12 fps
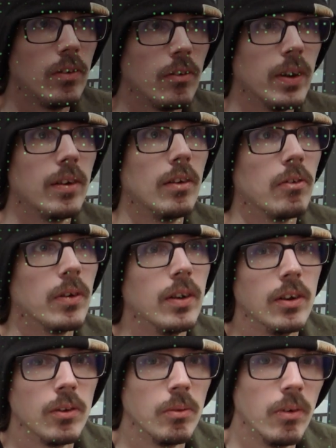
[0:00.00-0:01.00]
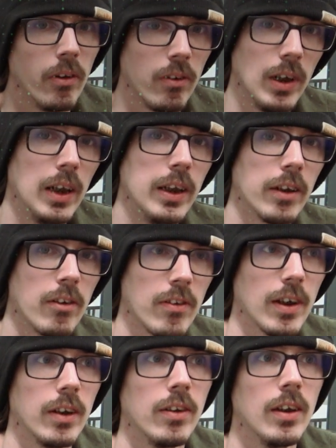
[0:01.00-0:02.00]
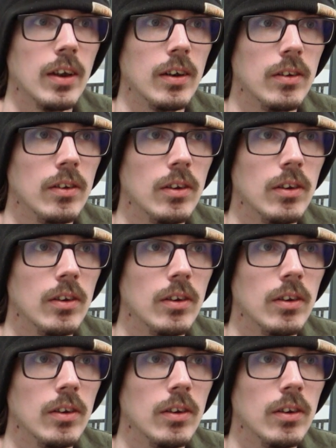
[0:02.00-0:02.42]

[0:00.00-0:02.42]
2022 was really exciting